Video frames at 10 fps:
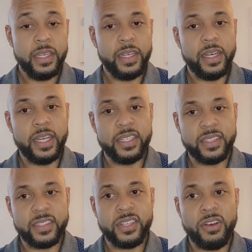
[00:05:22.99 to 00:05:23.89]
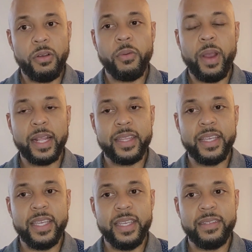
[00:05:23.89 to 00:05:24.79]
uh, is a song where I
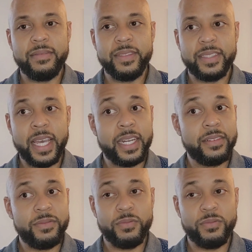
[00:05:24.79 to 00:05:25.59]
think he kind of